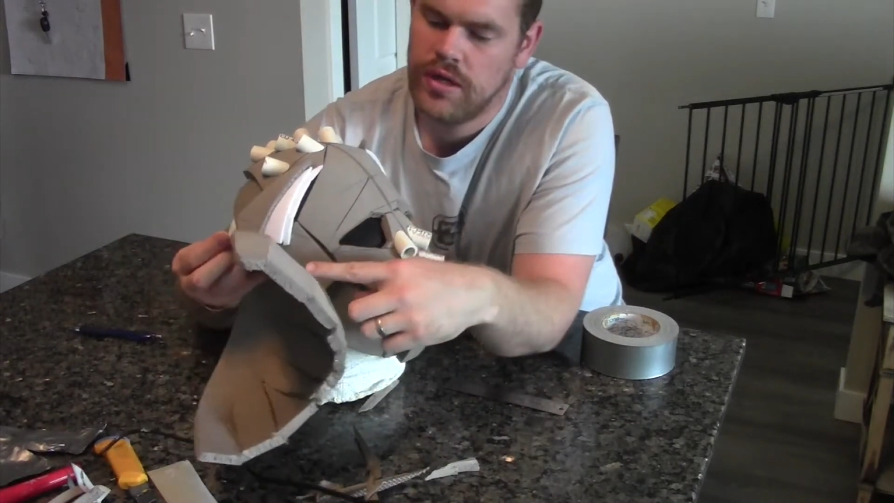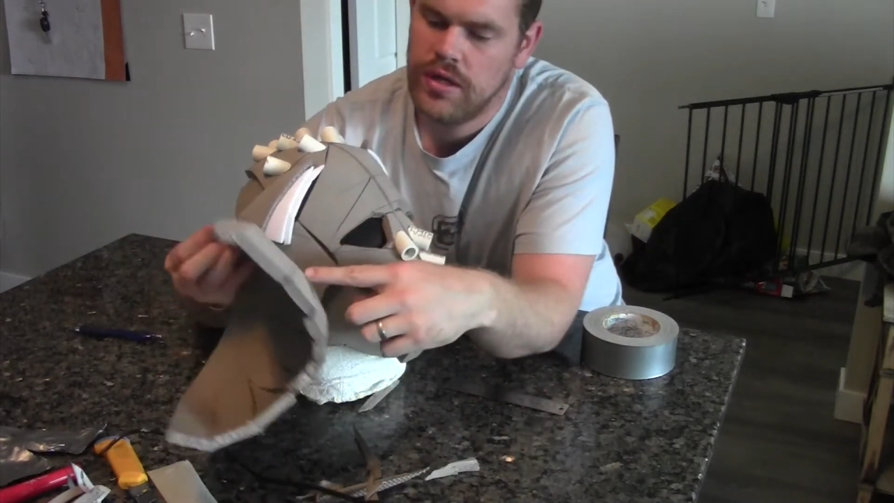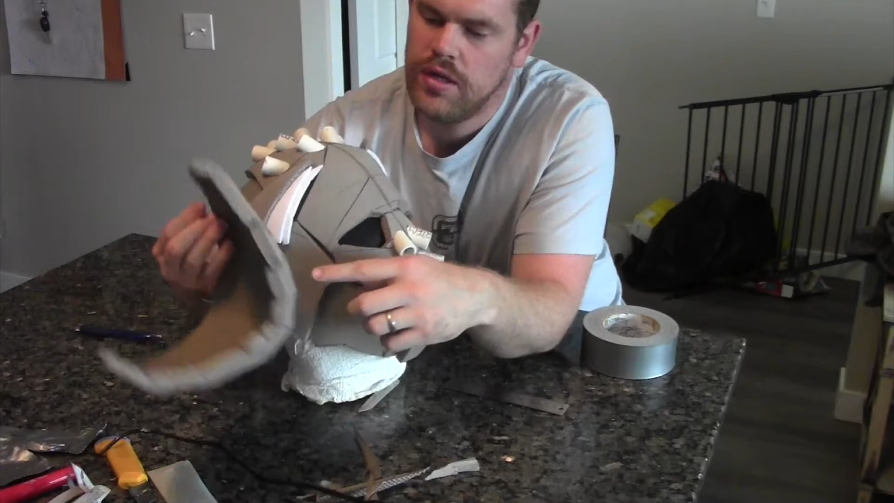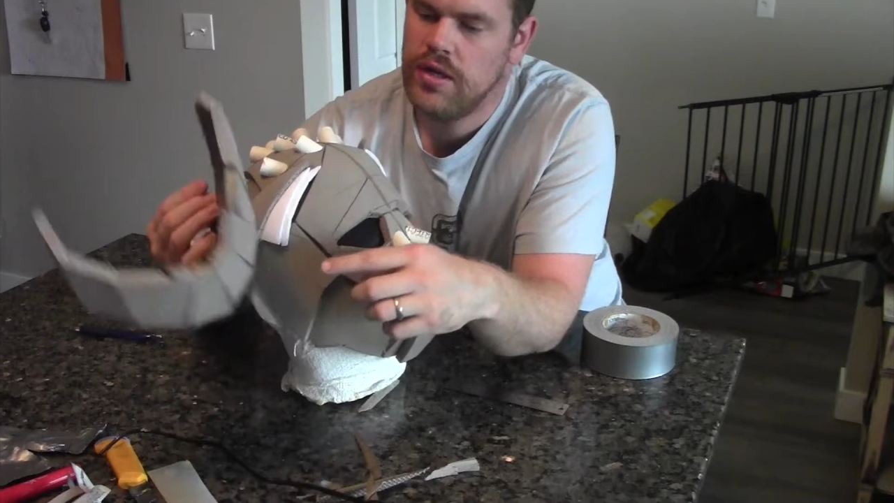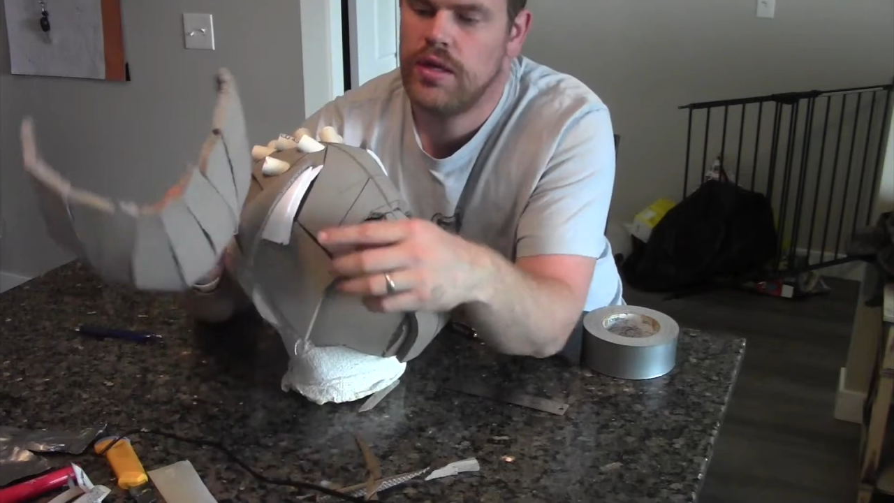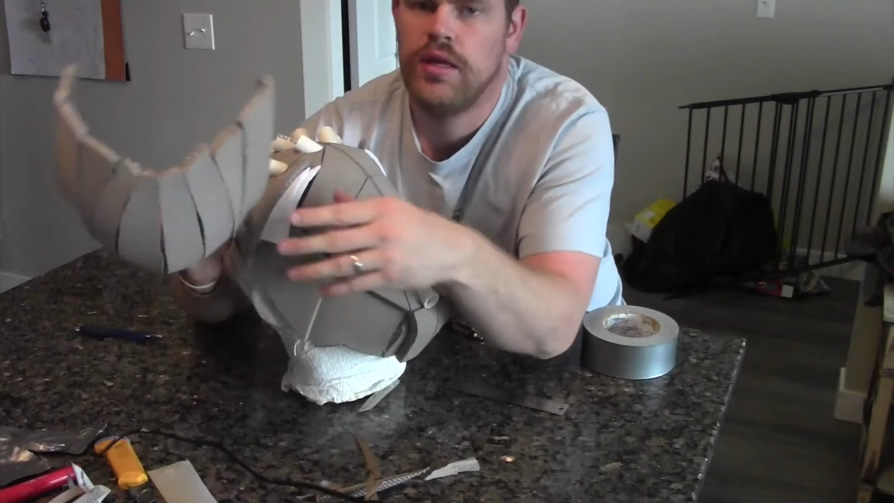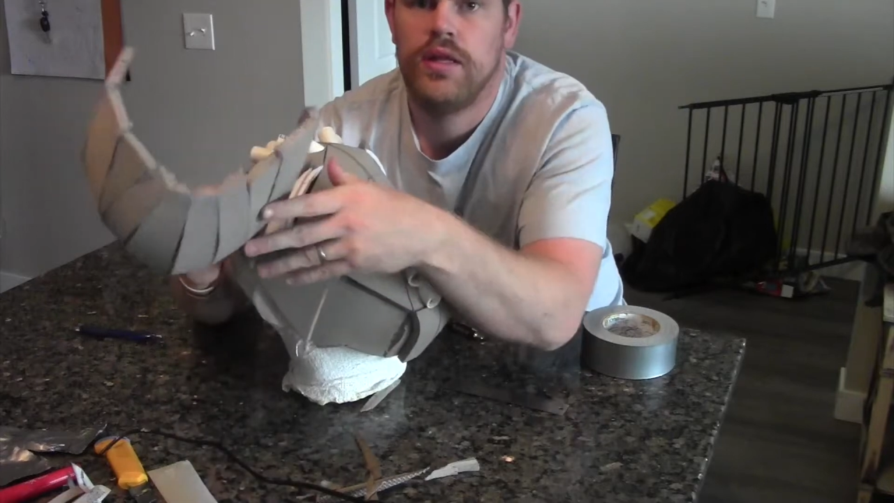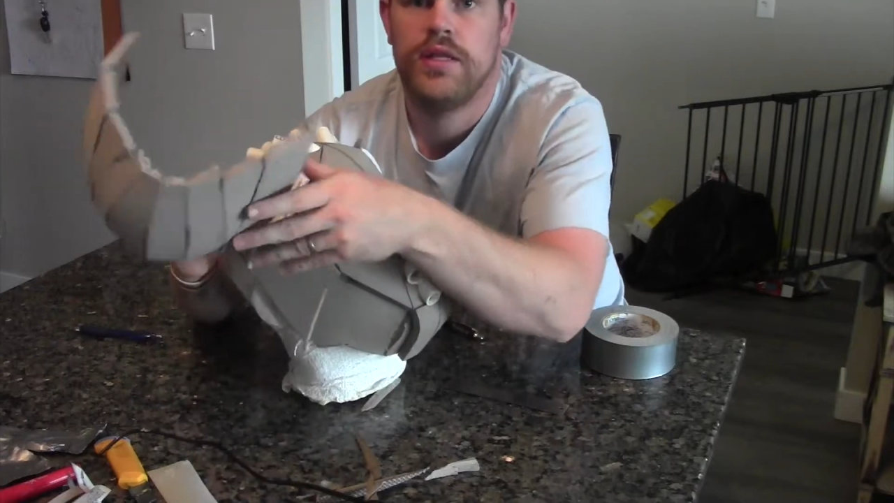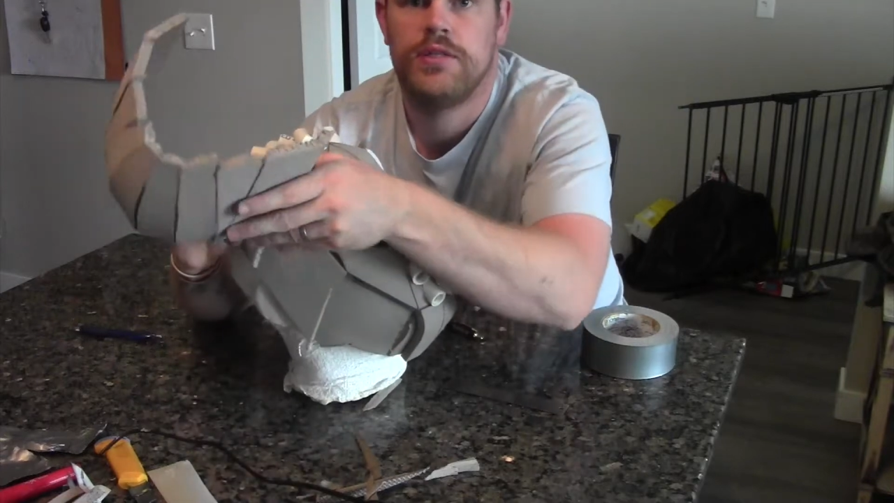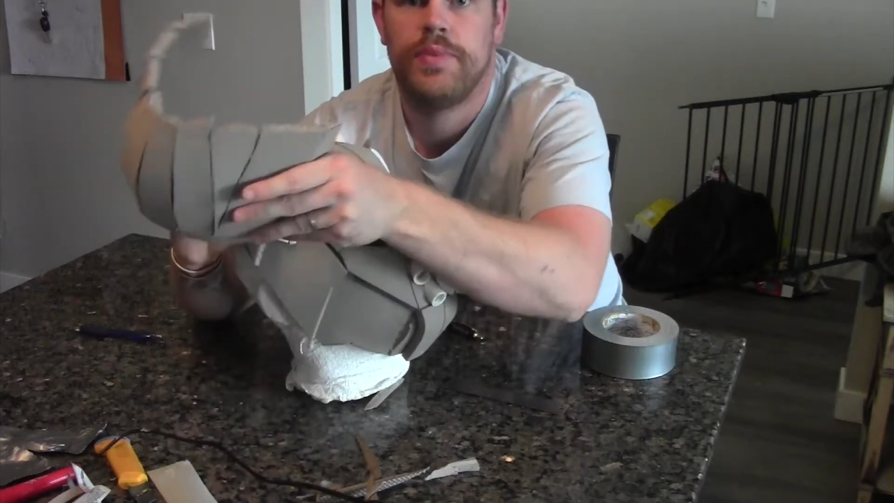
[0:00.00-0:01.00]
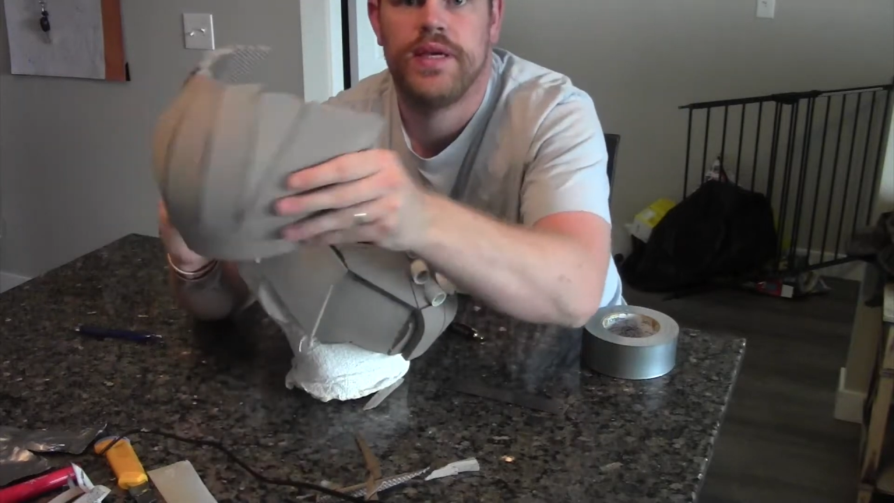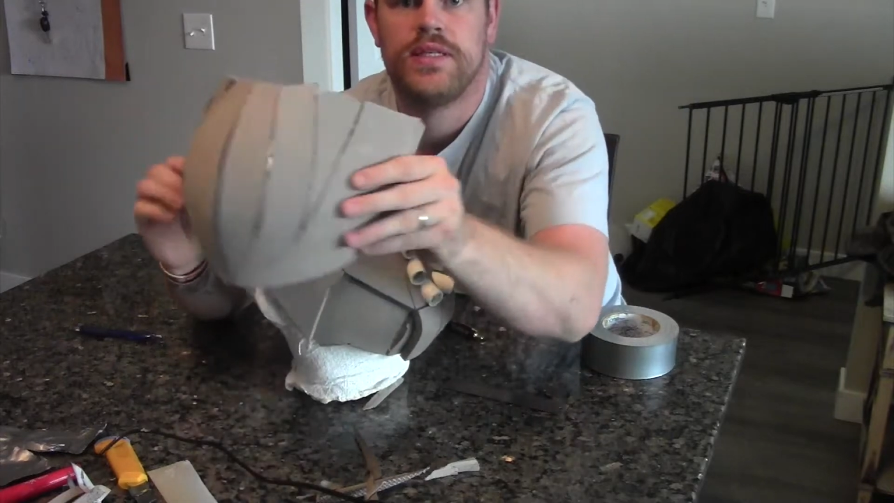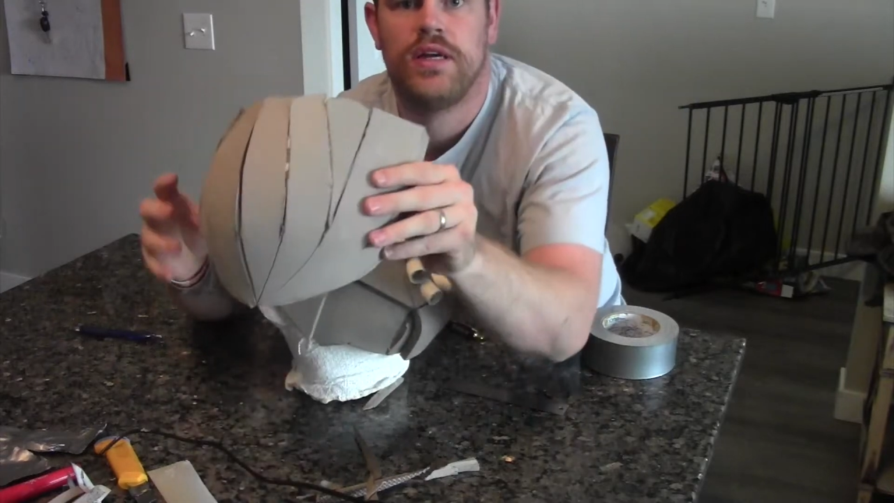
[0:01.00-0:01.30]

this piece